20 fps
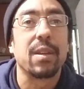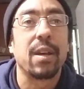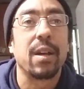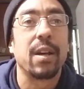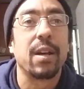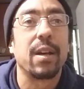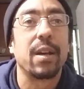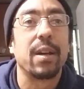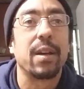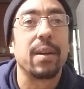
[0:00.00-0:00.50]

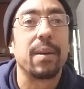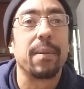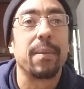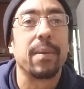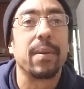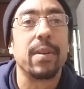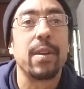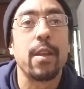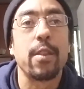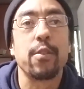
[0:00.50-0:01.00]

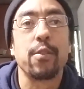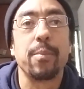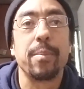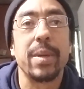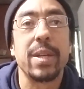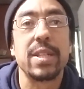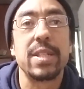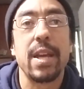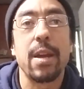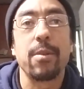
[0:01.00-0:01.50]
Another
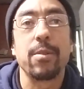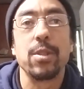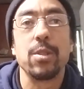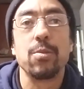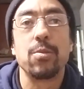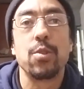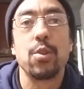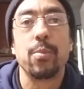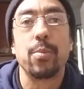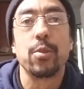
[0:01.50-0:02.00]

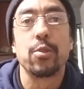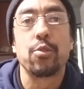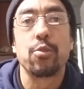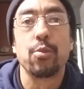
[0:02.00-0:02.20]
MGTOW YouTuber,